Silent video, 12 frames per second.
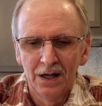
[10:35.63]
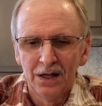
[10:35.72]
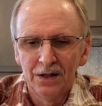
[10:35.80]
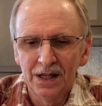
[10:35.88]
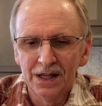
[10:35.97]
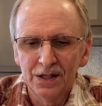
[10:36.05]

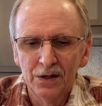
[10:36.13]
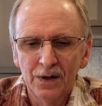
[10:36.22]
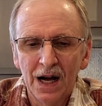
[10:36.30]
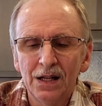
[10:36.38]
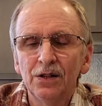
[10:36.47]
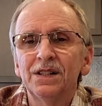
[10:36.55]
Okay, so
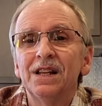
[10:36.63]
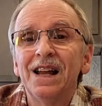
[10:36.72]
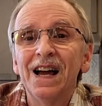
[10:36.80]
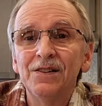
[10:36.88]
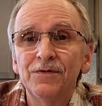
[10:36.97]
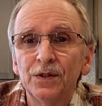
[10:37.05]
I looked at
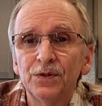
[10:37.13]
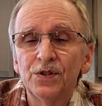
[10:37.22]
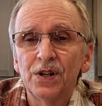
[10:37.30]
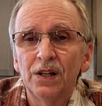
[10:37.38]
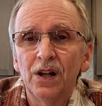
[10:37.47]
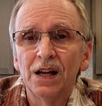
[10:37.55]
nine
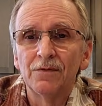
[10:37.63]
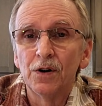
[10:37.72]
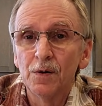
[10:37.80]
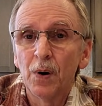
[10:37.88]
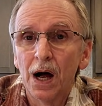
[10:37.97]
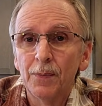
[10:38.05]
filters online,
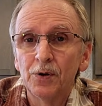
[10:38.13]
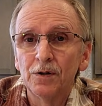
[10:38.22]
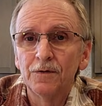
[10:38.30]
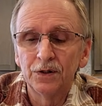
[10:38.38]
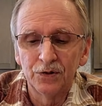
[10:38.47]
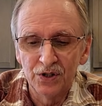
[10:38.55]
very
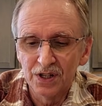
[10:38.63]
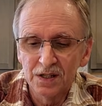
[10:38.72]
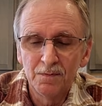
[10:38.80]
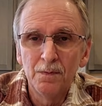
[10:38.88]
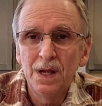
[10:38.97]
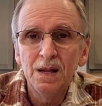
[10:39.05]
popular filters.
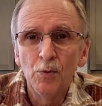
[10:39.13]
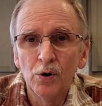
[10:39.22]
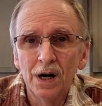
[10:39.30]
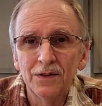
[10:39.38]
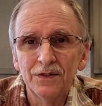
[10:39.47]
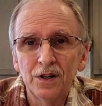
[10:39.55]
There's many
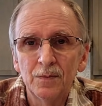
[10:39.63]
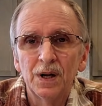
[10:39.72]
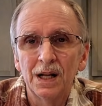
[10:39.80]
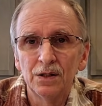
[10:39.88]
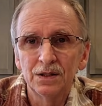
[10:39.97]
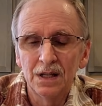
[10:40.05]
more out there,
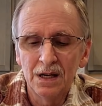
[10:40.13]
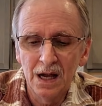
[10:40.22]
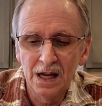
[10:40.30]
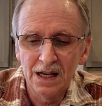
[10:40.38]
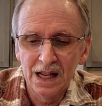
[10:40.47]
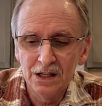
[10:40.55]
but I looked at
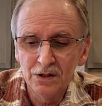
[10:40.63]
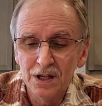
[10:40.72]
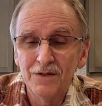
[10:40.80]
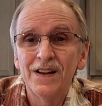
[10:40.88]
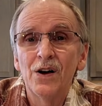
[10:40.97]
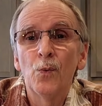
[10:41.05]
nine and I
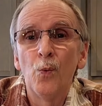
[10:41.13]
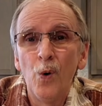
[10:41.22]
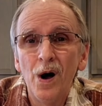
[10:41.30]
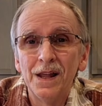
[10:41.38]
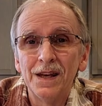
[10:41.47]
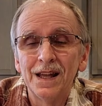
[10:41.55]
only found
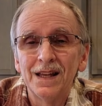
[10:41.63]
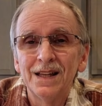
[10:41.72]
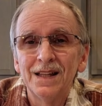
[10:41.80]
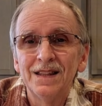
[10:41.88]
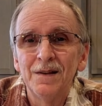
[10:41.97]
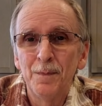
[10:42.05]
one
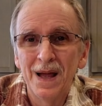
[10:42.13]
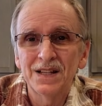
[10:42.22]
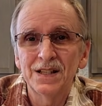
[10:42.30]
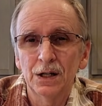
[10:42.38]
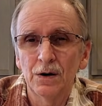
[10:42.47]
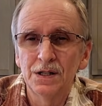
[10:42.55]
that
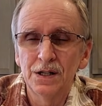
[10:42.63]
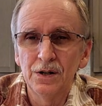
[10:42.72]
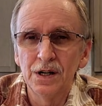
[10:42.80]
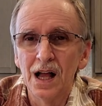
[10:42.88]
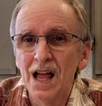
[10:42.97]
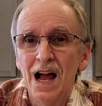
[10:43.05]
matched that
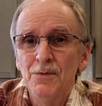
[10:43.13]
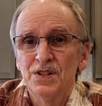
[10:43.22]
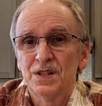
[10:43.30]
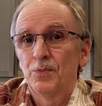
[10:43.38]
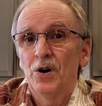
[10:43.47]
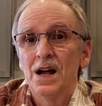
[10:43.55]
criteria. I
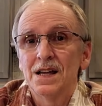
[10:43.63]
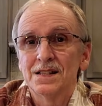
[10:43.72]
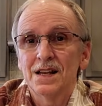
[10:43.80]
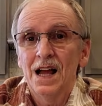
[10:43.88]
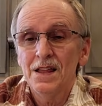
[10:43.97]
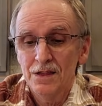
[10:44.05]
was
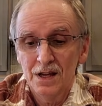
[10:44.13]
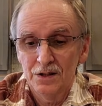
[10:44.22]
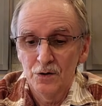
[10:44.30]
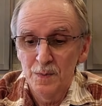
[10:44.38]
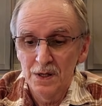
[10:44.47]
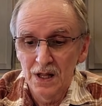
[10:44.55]
surprised. I thought
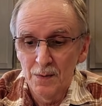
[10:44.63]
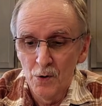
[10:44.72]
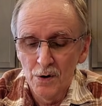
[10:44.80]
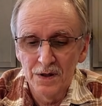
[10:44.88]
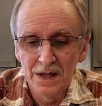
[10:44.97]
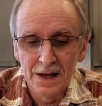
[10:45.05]
there would be a lot
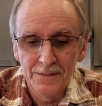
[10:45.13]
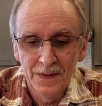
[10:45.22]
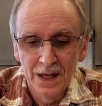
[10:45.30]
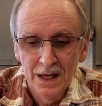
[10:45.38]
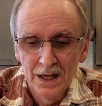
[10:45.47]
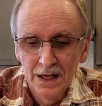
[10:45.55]
more than that.
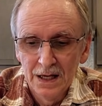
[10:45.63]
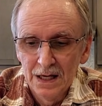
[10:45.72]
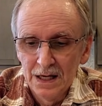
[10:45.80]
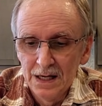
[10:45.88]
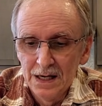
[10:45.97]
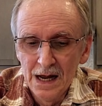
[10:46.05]

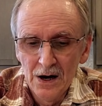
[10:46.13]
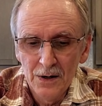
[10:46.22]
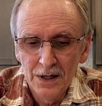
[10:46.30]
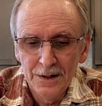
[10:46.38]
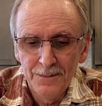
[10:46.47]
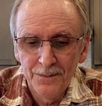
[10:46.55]
Now,
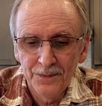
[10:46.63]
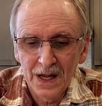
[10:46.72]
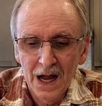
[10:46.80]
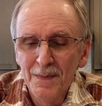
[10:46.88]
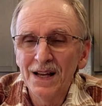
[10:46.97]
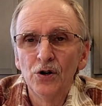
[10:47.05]
um,
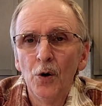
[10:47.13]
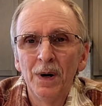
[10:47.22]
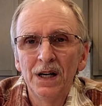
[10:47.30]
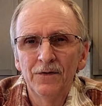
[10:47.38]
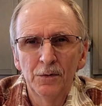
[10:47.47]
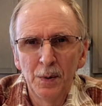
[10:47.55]
I make no
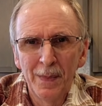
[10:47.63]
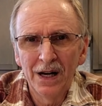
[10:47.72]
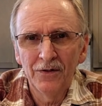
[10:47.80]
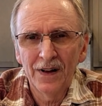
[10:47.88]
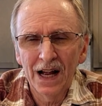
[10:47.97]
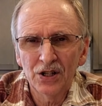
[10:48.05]
money from the
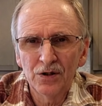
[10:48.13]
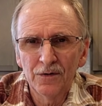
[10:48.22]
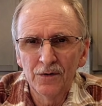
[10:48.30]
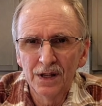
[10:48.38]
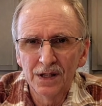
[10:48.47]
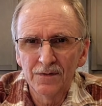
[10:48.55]
manufacturer
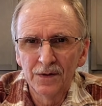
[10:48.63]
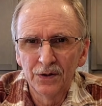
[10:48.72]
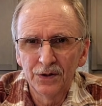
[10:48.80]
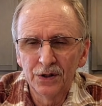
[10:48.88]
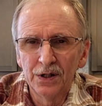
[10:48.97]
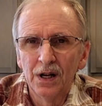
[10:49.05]
for this
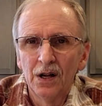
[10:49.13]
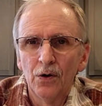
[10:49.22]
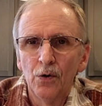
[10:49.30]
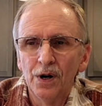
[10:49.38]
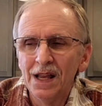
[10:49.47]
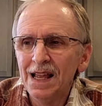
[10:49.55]
filter
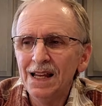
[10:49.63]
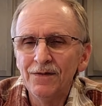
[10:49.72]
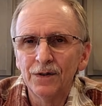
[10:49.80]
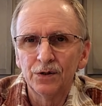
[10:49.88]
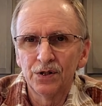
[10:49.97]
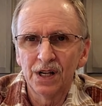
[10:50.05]
or any
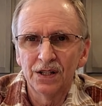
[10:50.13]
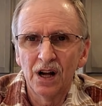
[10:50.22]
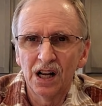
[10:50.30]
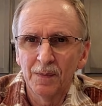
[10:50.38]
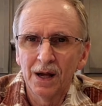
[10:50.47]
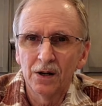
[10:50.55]
filters I
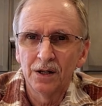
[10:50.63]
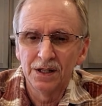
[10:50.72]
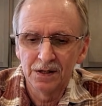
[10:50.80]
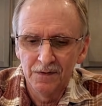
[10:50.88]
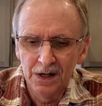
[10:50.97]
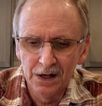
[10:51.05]
talk about on
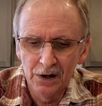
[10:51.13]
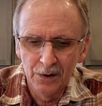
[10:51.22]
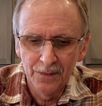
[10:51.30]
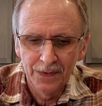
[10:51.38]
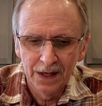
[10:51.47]
this video.